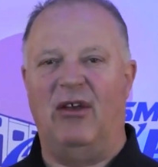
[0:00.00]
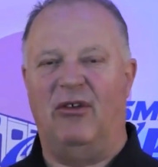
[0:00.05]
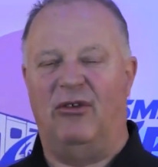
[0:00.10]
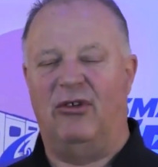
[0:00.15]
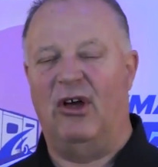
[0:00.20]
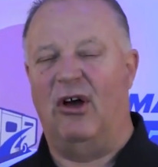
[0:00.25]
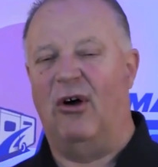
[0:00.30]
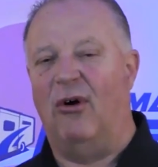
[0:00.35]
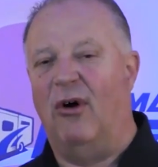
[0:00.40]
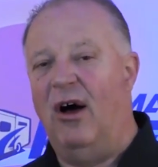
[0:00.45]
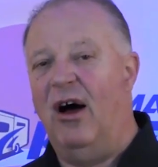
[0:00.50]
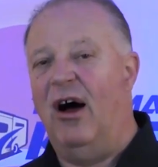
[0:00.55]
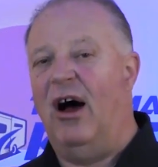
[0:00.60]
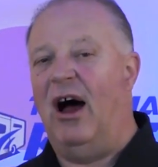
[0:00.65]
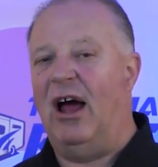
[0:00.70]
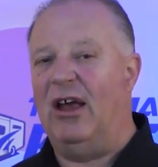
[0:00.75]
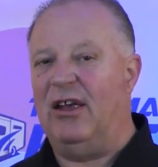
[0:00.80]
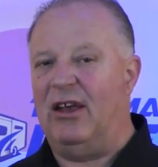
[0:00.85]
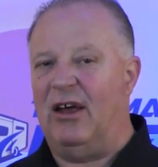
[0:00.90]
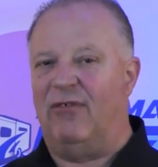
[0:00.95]
So
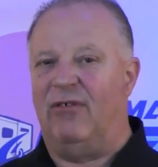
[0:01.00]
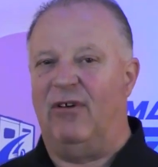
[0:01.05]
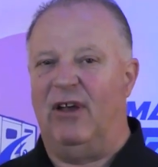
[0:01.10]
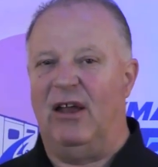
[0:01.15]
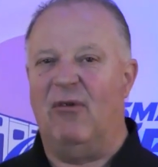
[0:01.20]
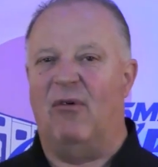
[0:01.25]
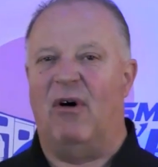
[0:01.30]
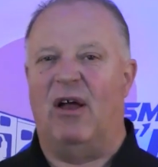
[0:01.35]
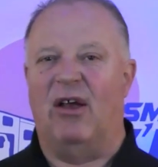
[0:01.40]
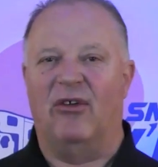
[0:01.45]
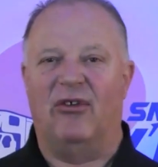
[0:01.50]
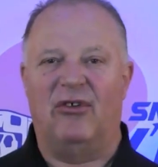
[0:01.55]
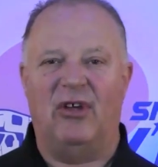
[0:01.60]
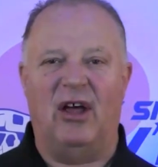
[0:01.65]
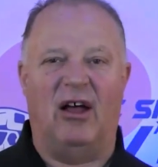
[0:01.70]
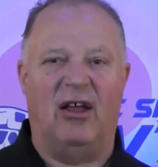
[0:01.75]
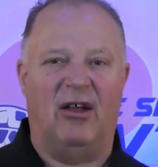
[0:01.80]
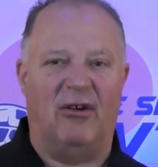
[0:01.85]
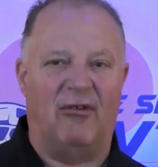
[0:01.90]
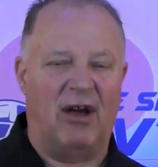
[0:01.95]
I definitely want to
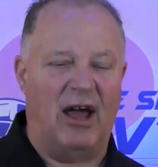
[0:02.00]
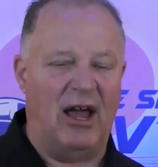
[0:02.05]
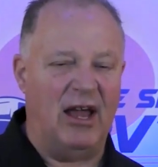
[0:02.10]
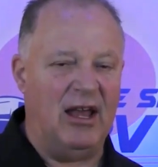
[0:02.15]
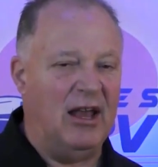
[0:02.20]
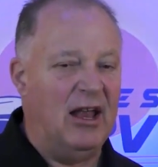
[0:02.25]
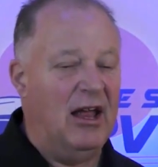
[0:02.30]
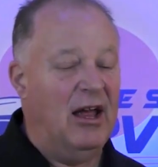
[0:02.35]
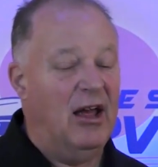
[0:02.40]
sell it, right?